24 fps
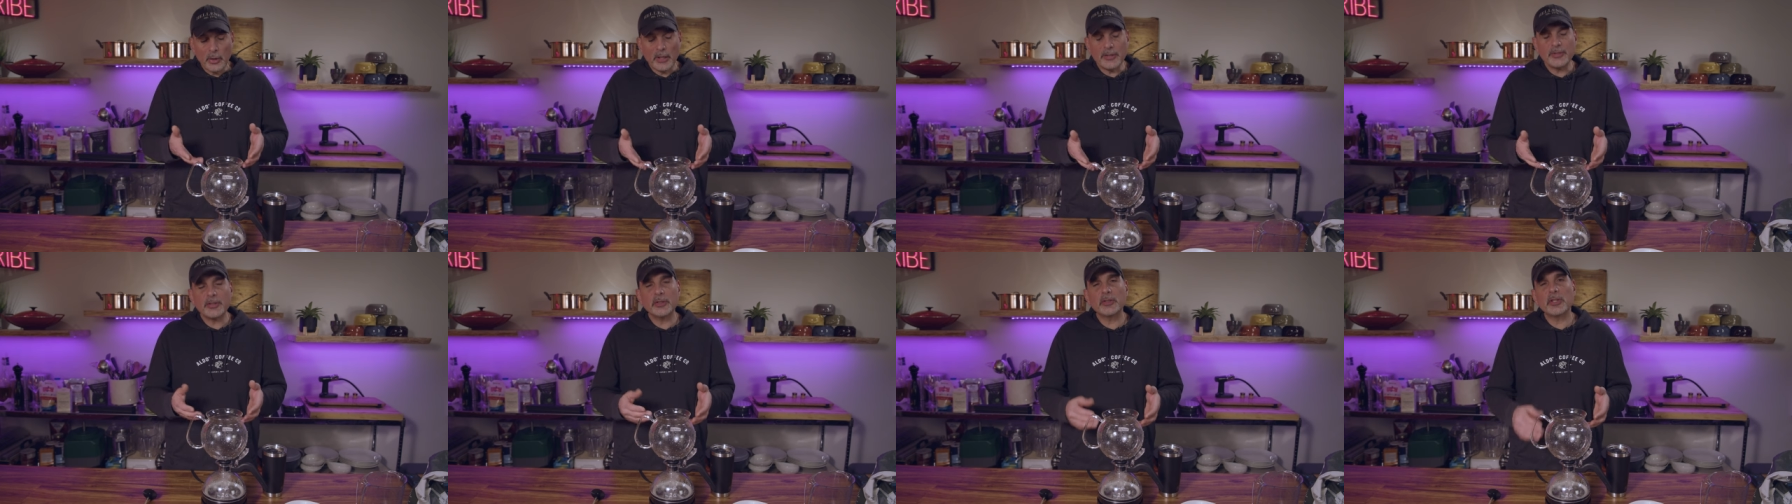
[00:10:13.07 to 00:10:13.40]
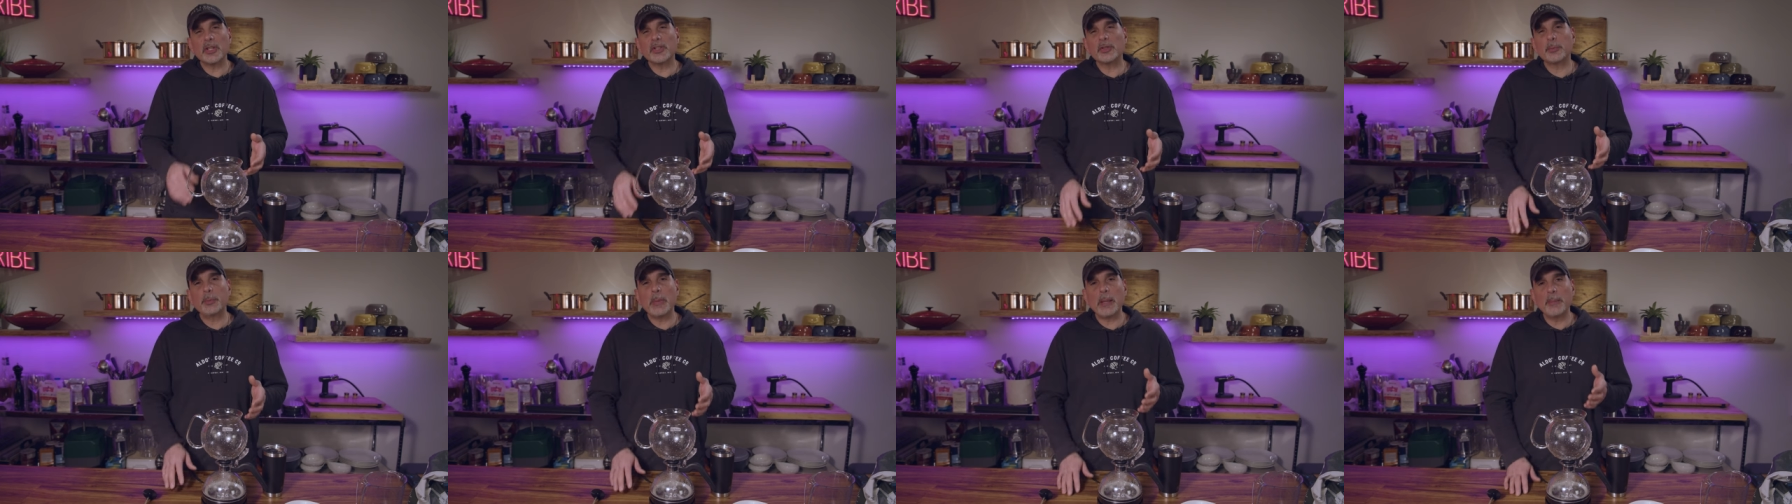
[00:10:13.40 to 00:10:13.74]
So I
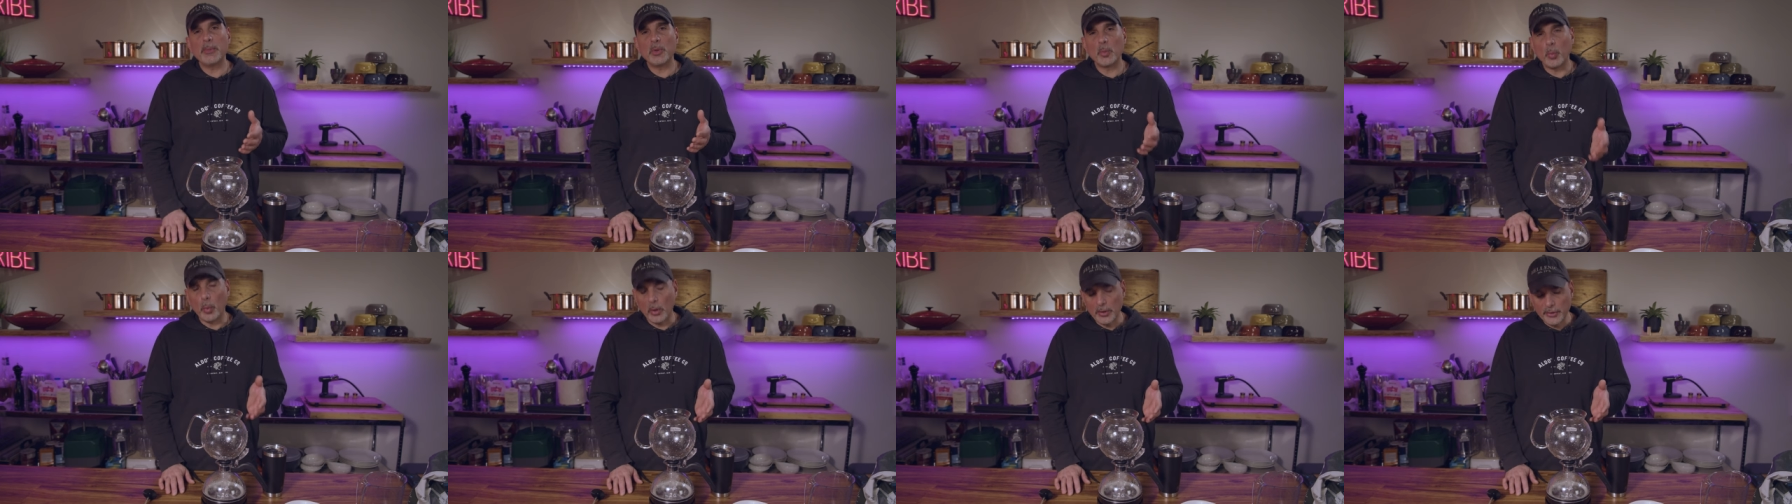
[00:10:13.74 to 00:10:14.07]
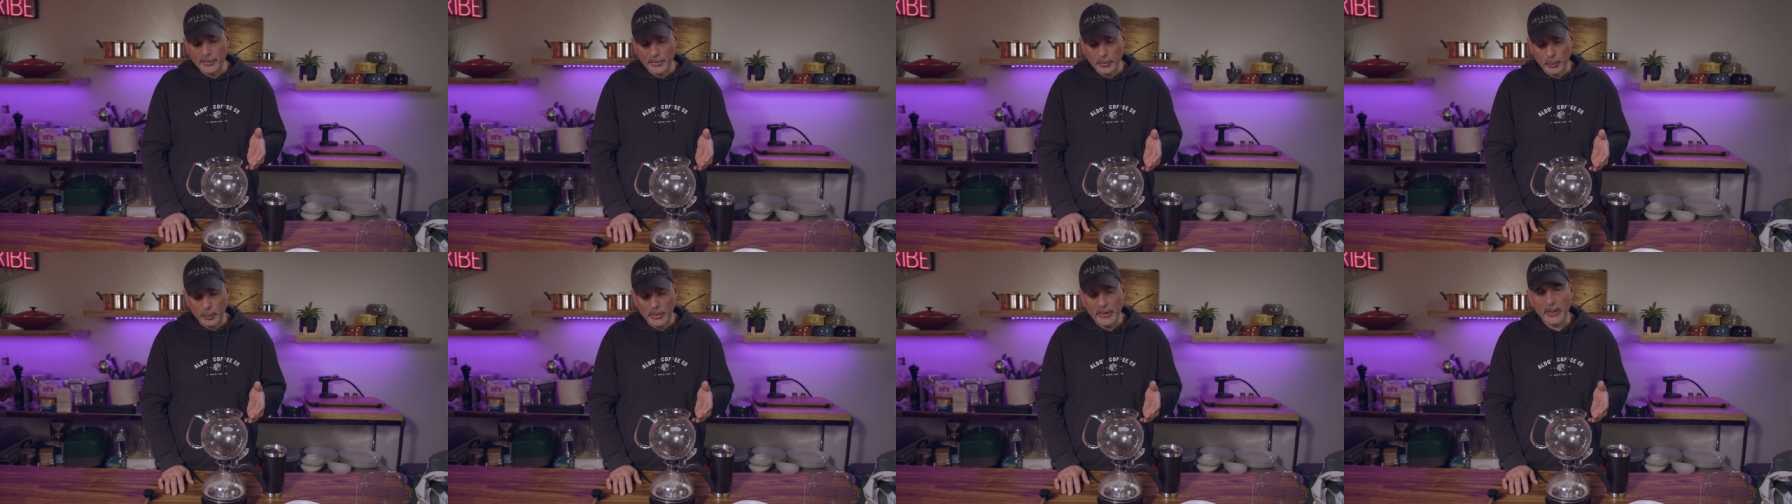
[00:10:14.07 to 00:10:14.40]
suggest maybe
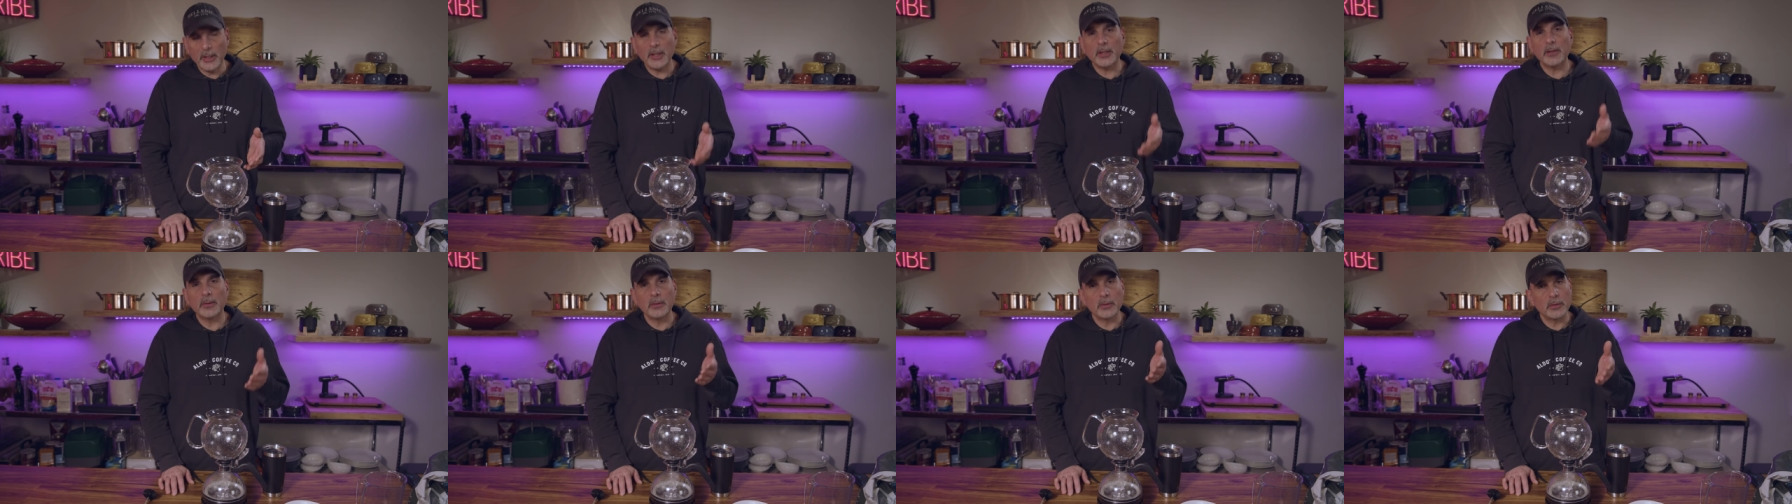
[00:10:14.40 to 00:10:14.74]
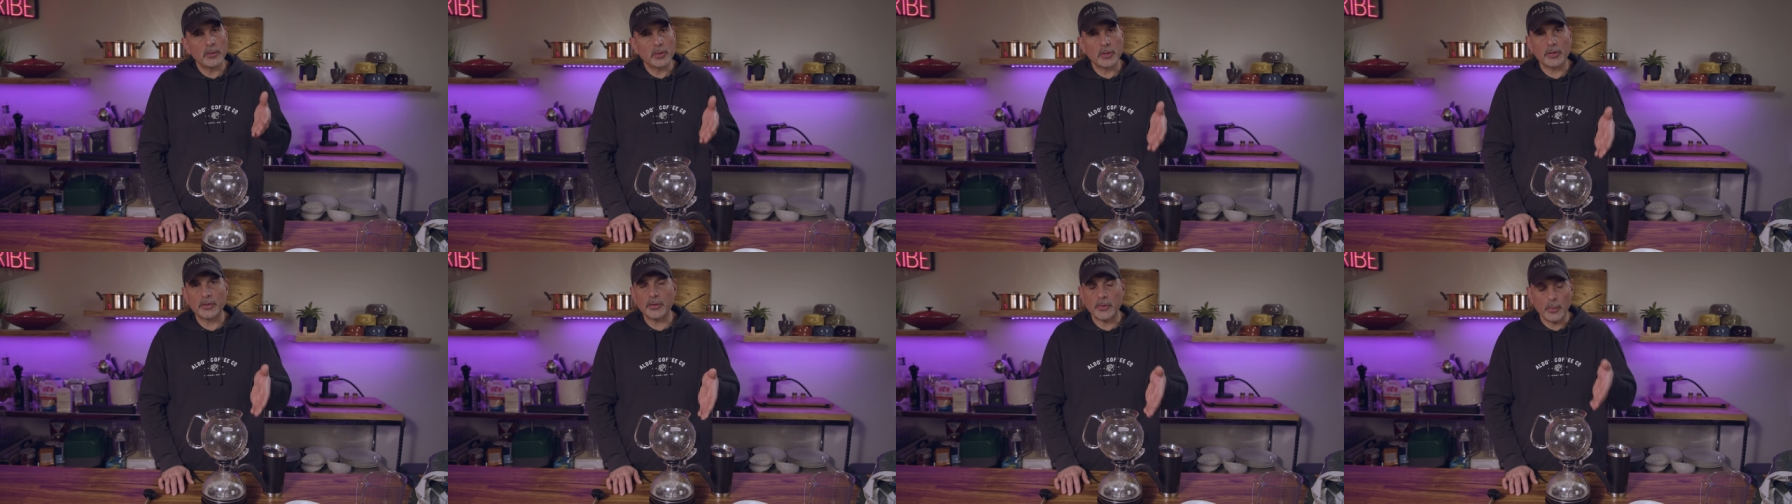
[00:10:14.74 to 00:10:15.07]
once a week
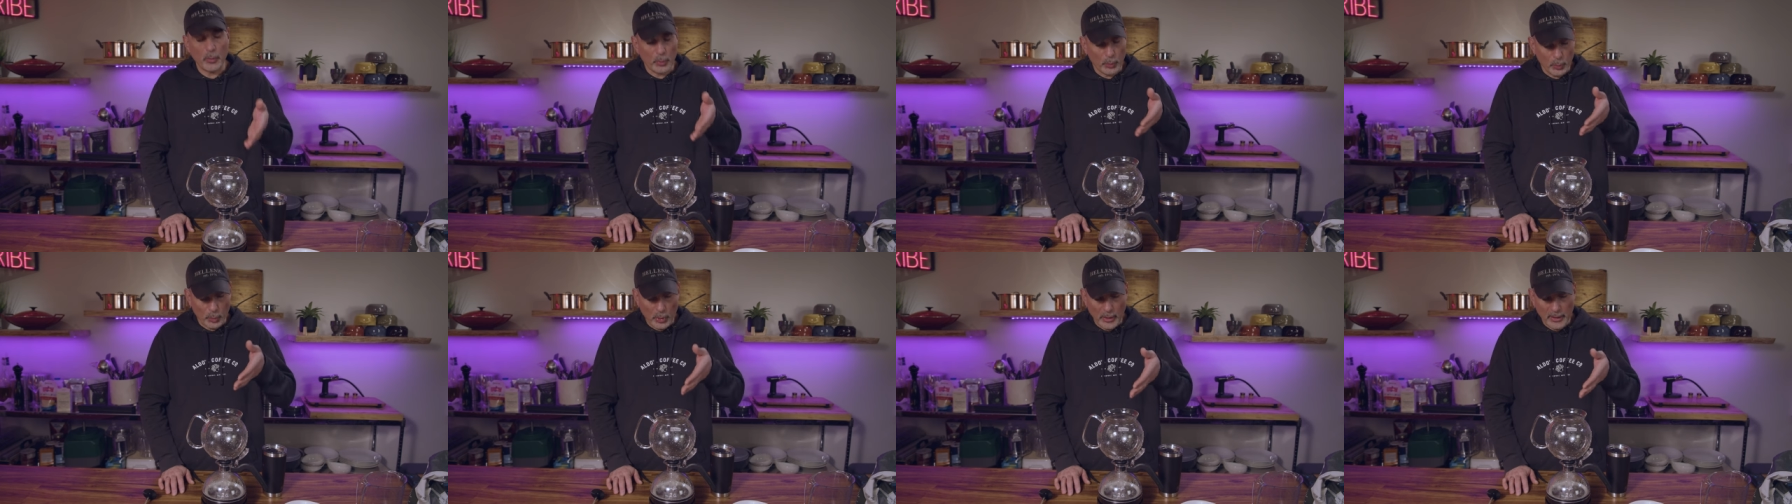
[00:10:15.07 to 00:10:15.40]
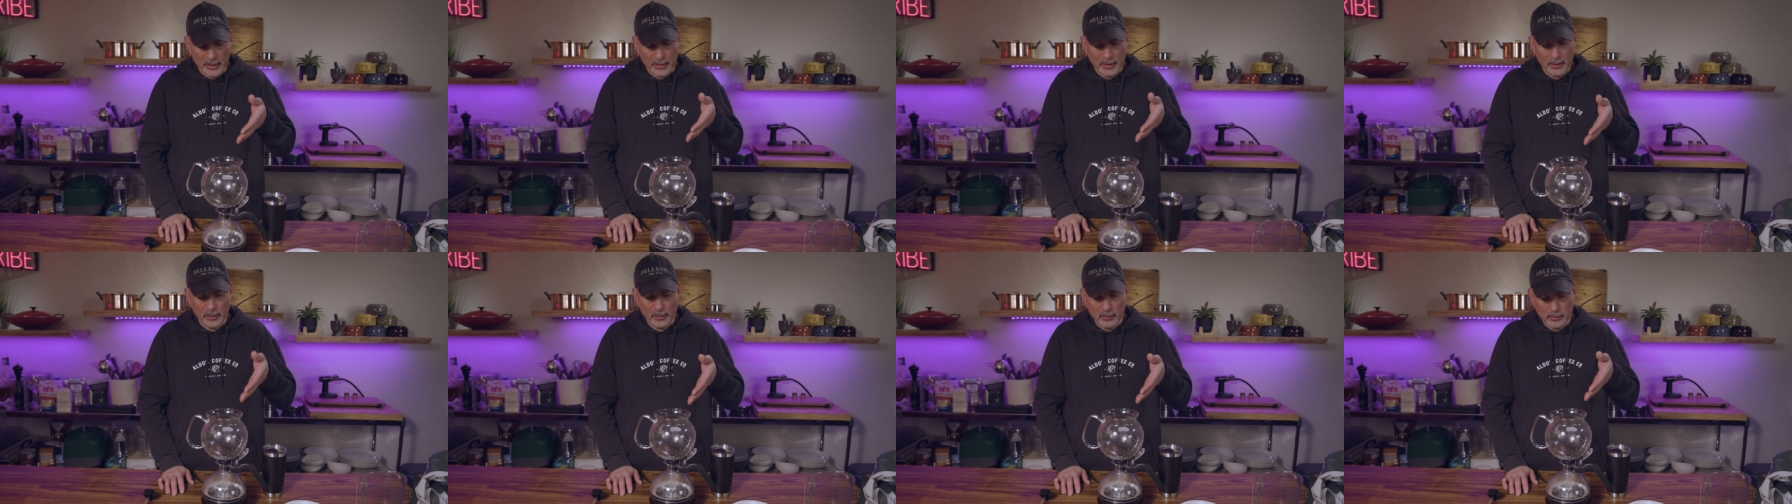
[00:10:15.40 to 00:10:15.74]
just
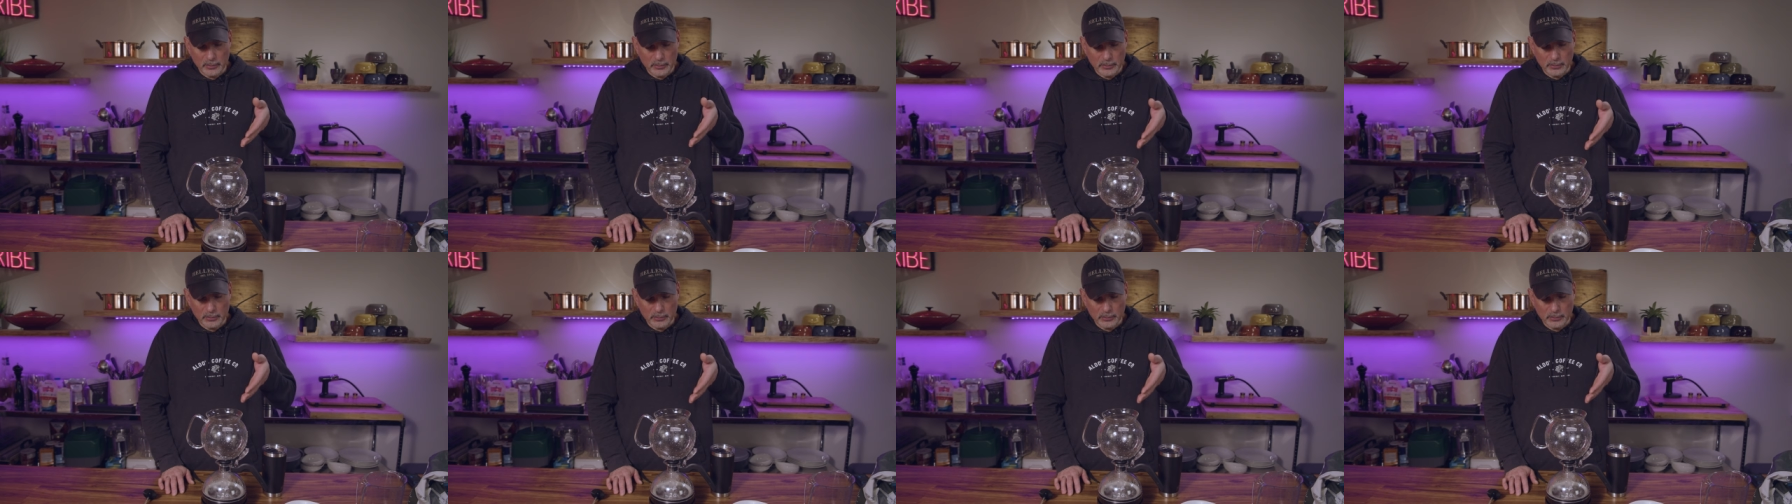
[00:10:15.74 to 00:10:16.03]
running